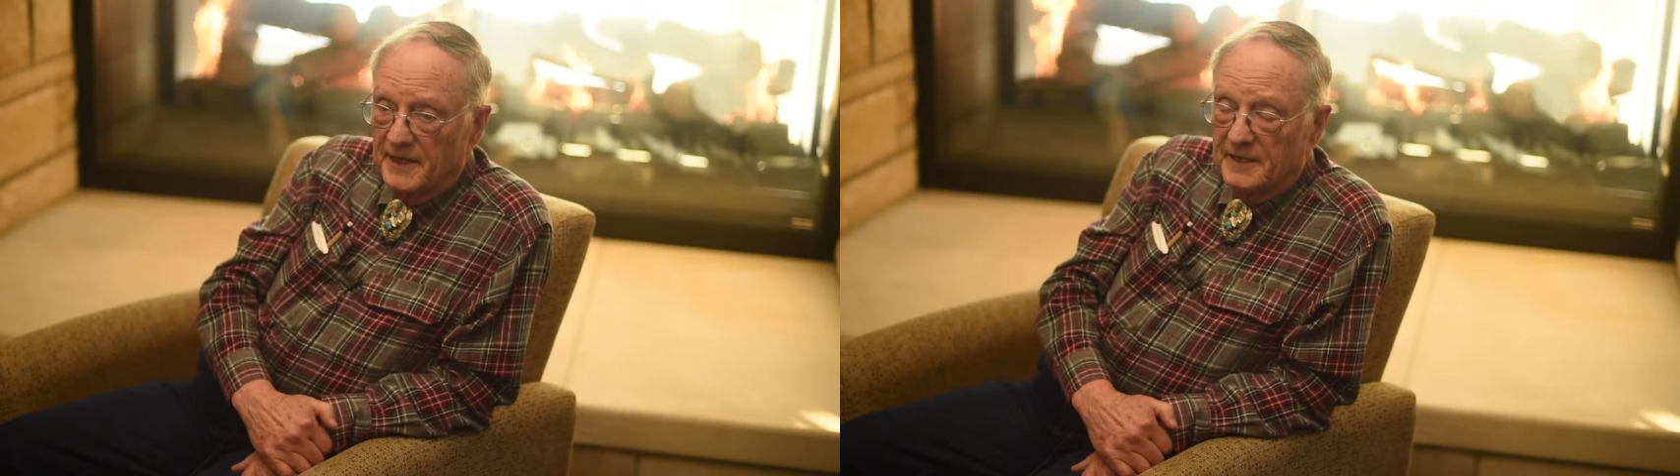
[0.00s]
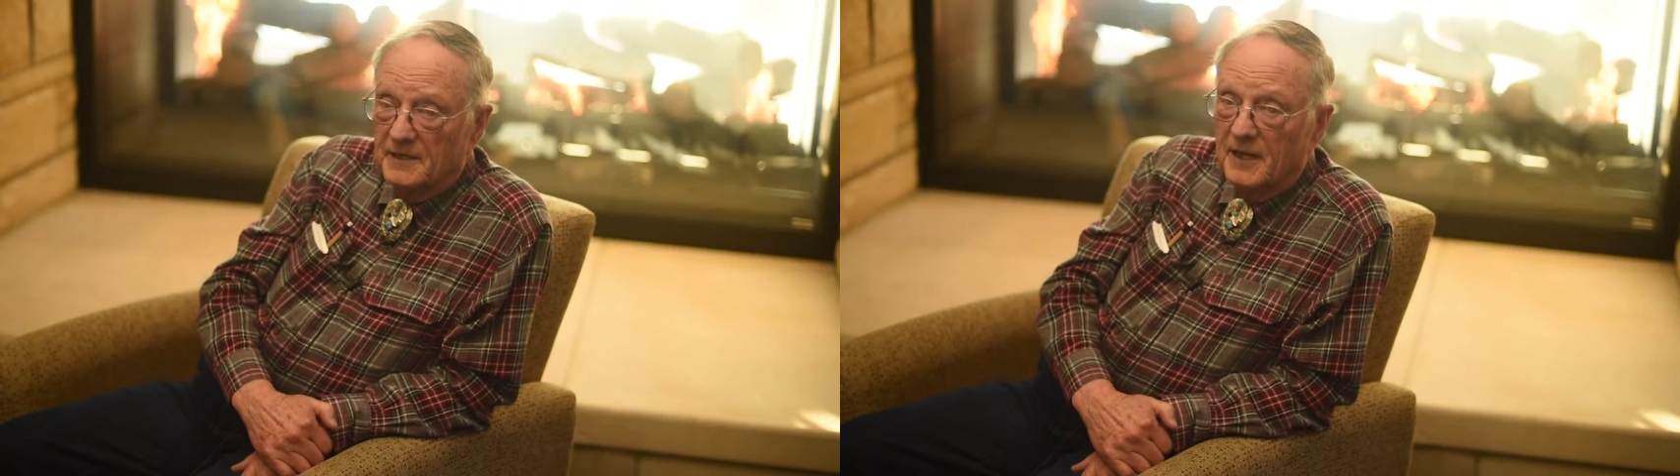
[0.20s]

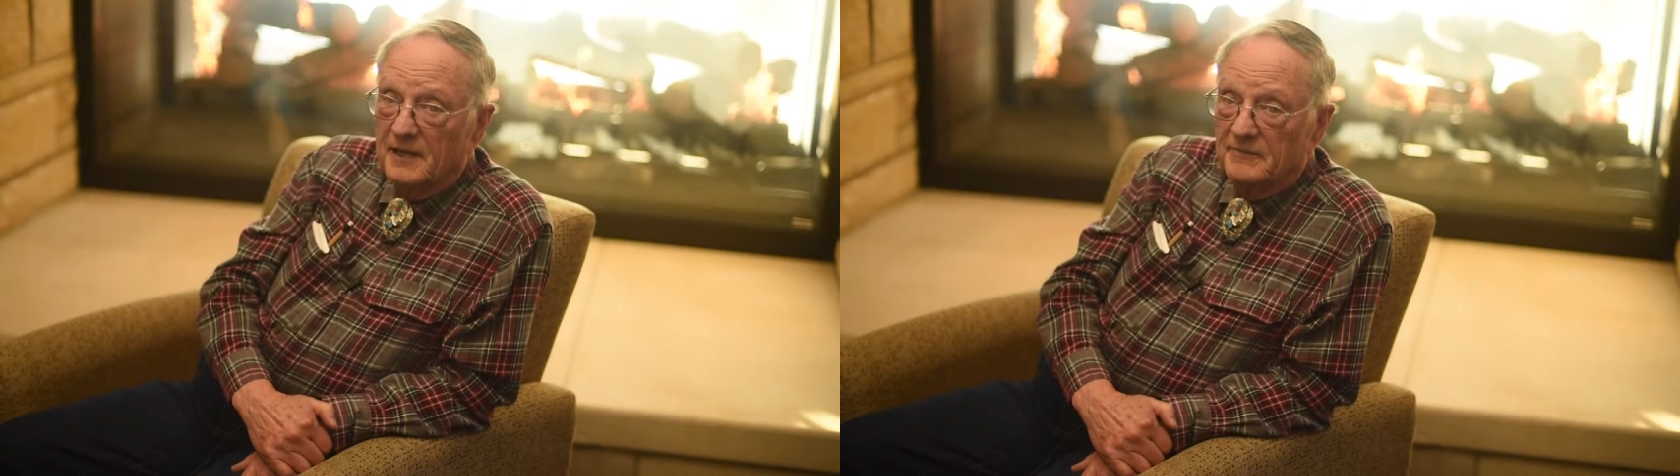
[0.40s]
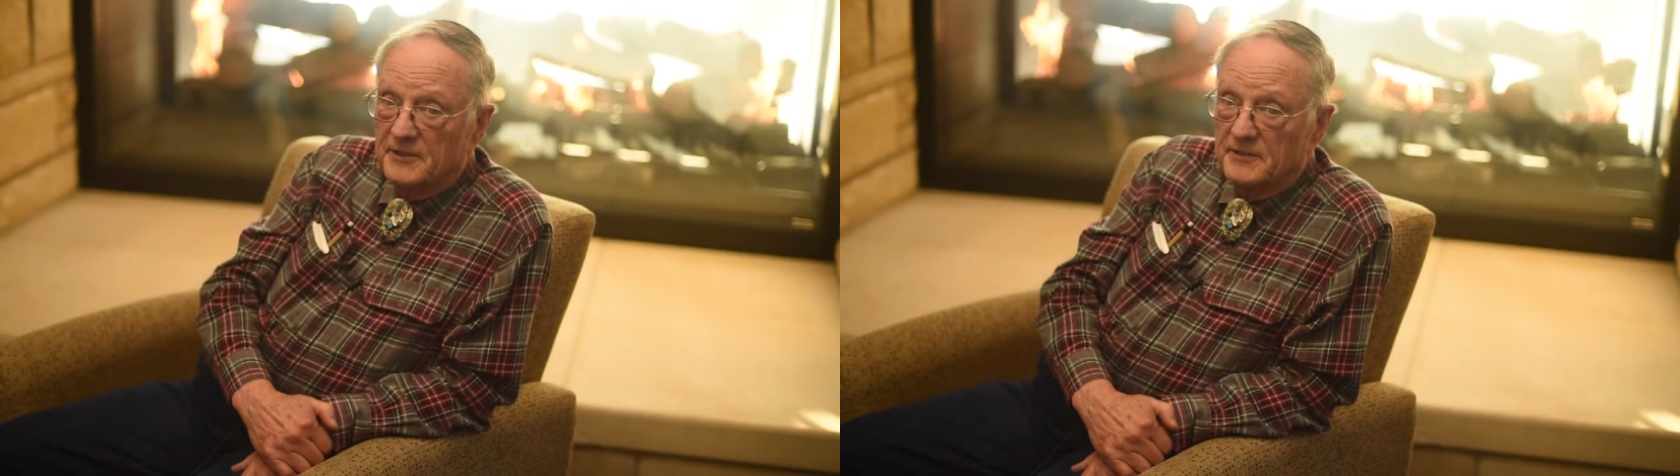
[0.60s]
had
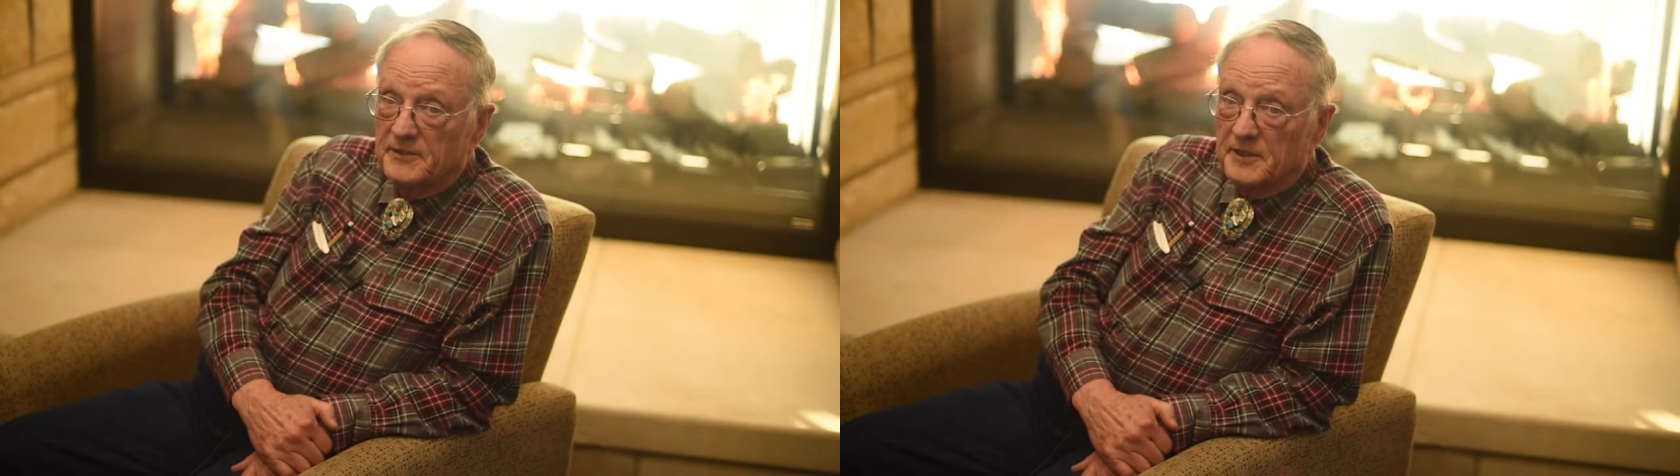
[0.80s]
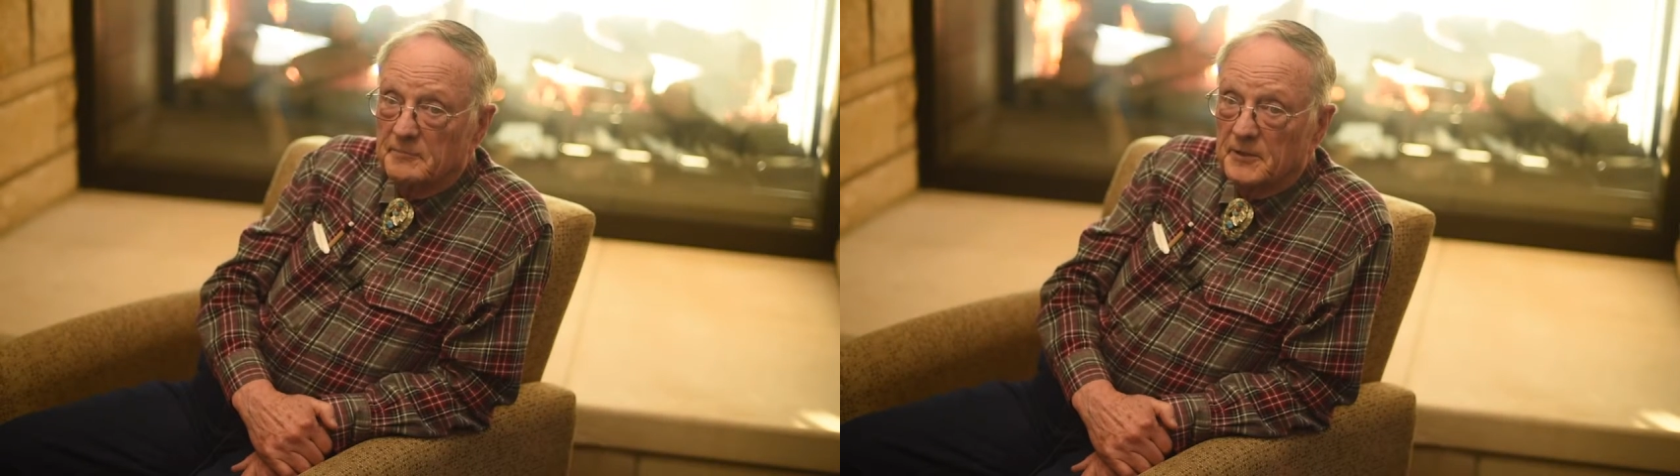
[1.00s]
live
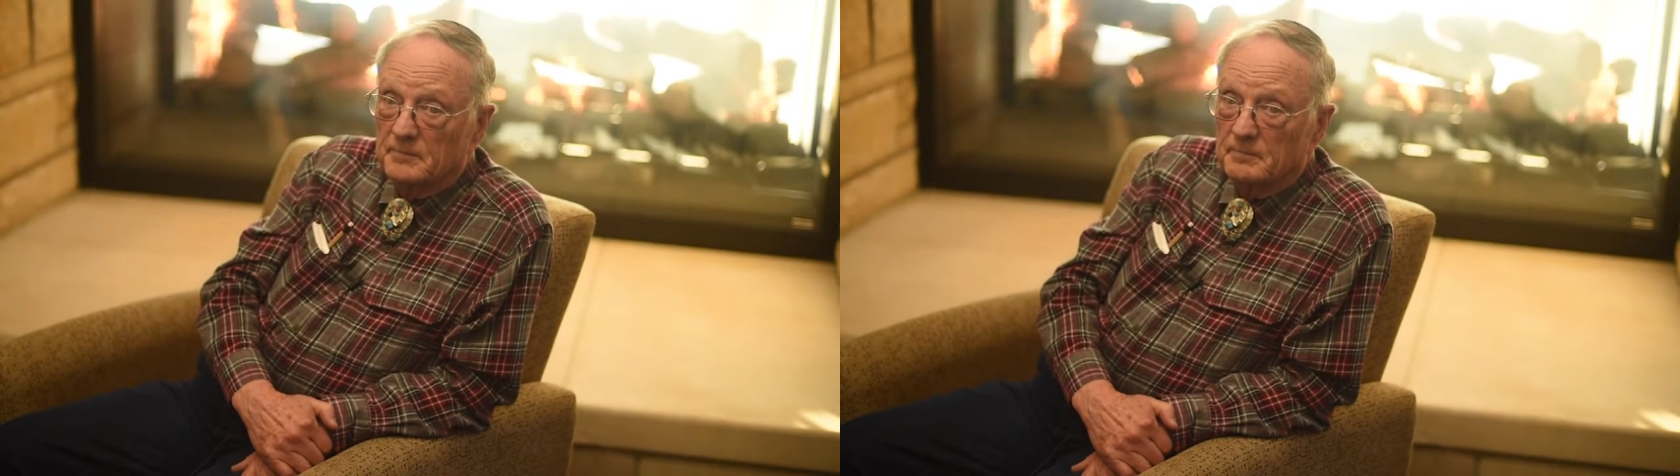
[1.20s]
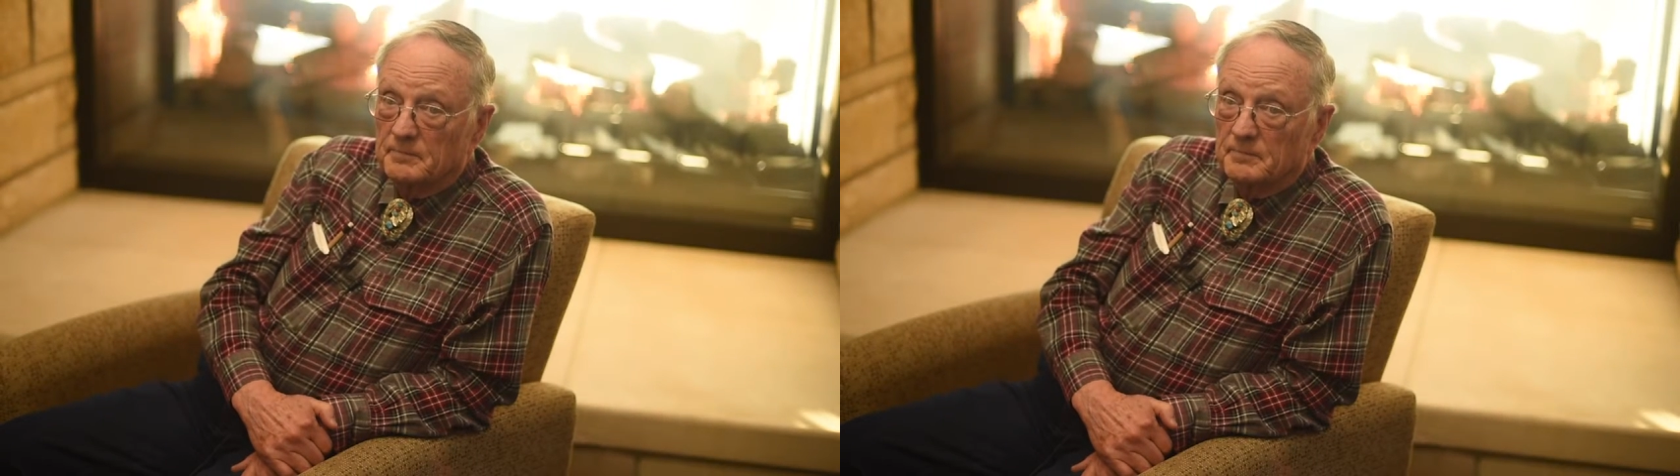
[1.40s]
entertainment.